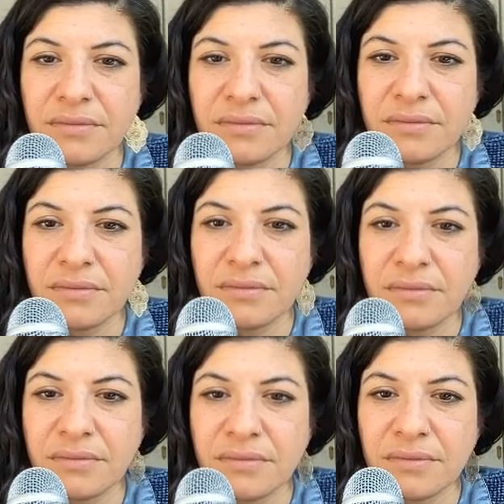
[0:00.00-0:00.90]

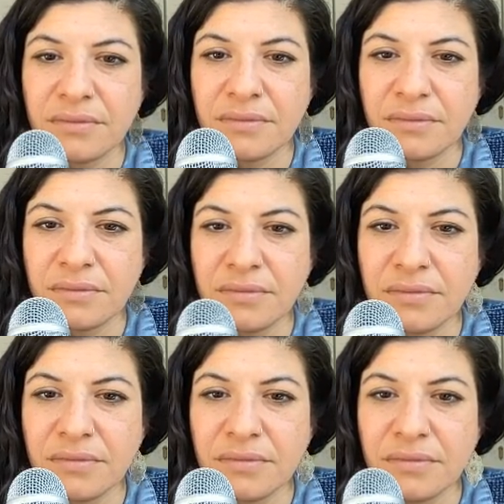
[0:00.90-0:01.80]

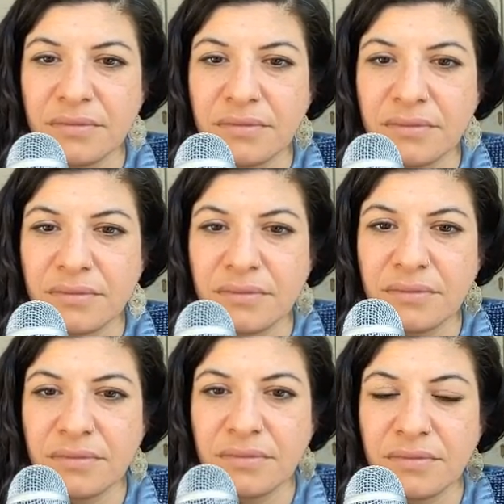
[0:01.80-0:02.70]

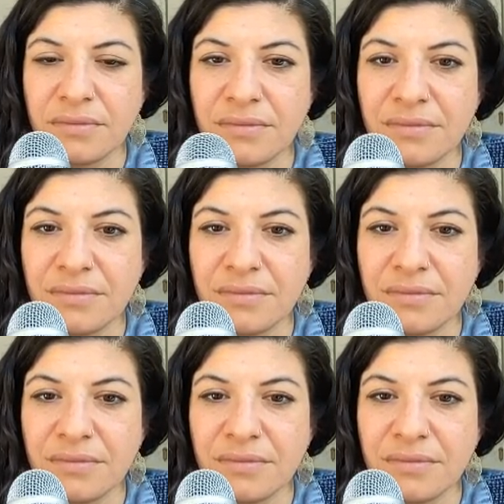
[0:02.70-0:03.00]
(silent)